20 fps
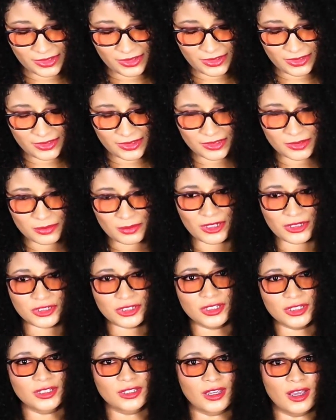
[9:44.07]
It's
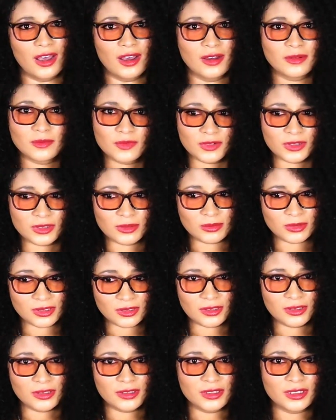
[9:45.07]
especially
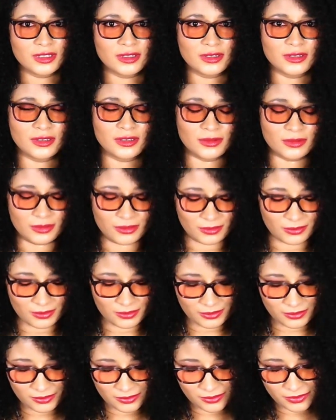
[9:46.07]
comfortable in the
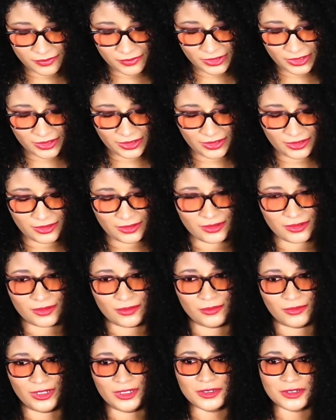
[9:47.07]

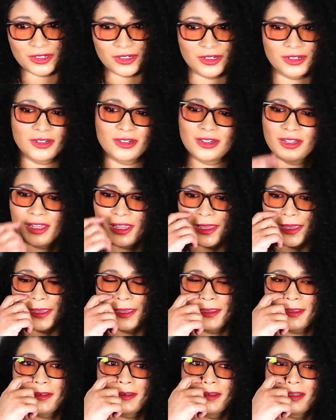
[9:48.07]
freaking winter,
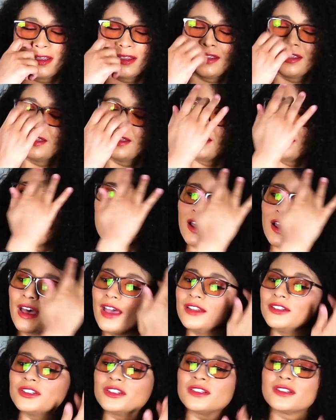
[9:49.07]
and
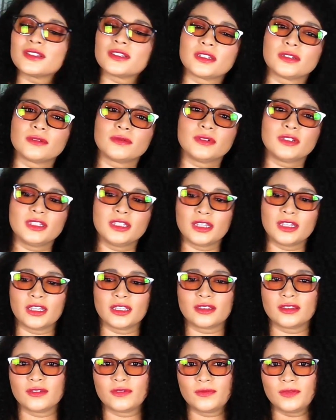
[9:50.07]
I just really
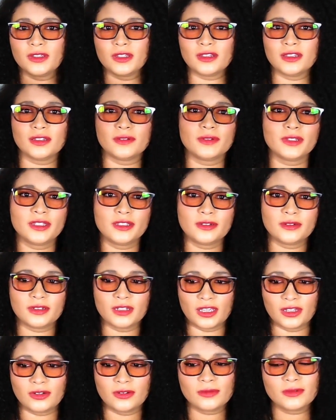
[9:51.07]
like the feel of it.
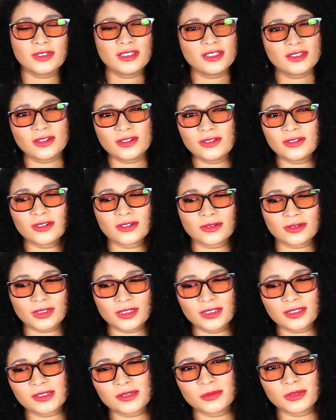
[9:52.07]
I don't really go to
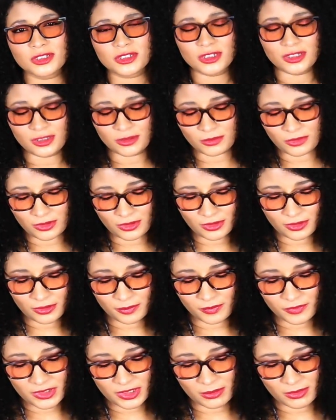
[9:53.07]
acrylics much anymore
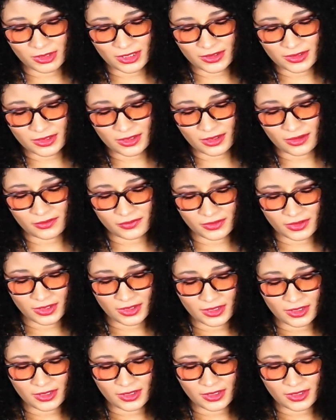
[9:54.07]
to make stuff.